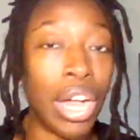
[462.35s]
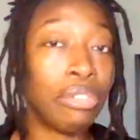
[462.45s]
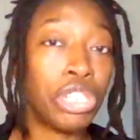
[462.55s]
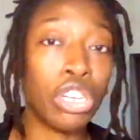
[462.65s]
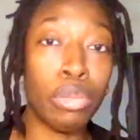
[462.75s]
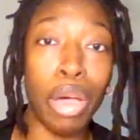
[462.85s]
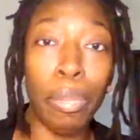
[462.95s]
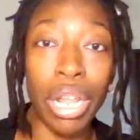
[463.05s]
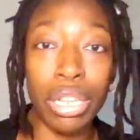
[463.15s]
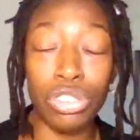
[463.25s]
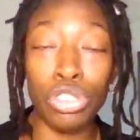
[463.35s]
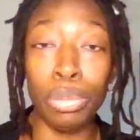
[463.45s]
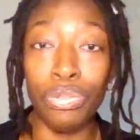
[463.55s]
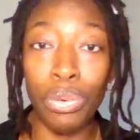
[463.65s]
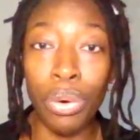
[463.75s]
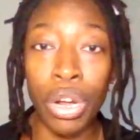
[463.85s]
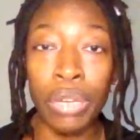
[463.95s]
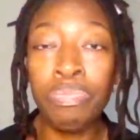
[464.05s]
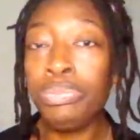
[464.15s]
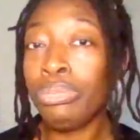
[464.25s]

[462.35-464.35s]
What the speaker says: I've talked about polyester before.